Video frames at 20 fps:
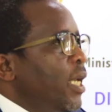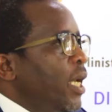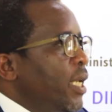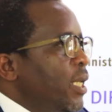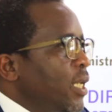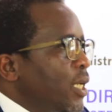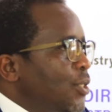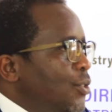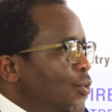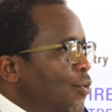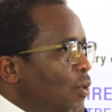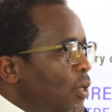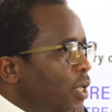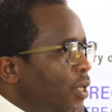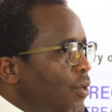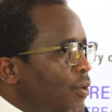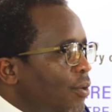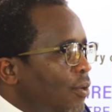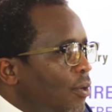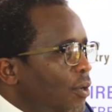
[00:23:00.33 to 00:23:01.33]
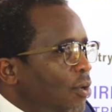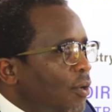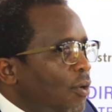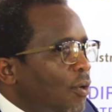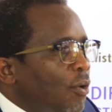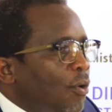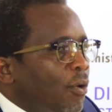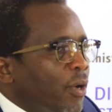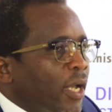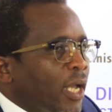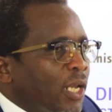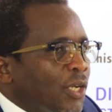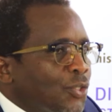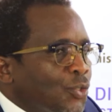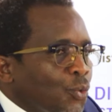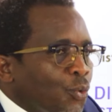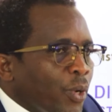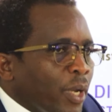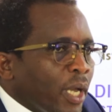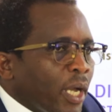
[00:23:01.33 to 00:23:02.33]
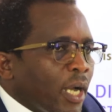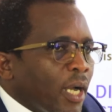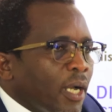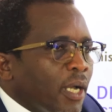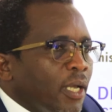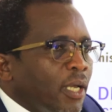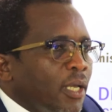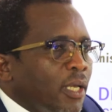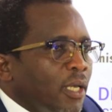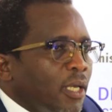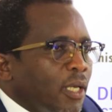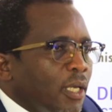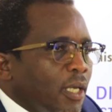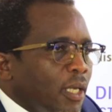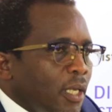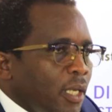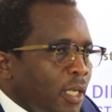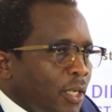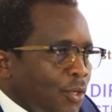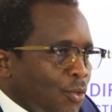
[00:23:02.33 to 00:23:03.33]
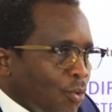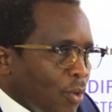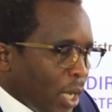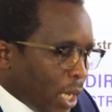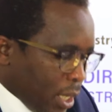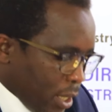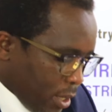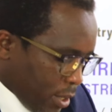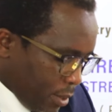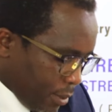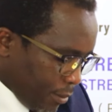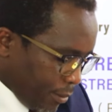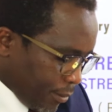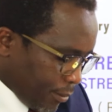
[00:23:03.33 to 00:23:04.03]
here in Acholi or elsewhere in Uganda.